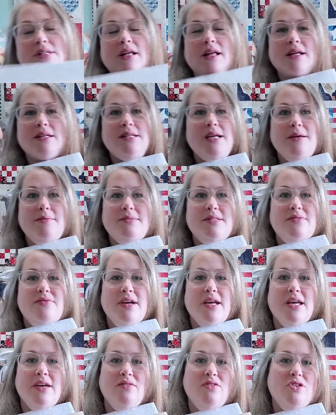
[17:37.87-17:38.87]
a lot of times if
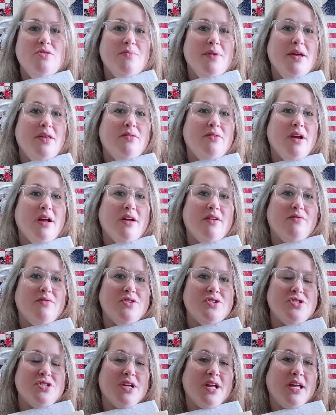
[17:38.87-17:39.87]
I give you my thread
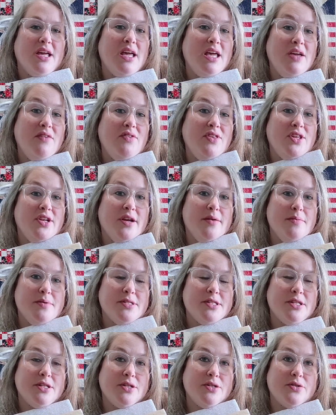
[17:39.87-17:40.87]
conversion, I can give you the
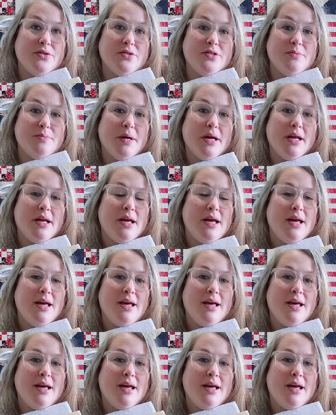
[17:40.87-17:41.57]
numbers I used, but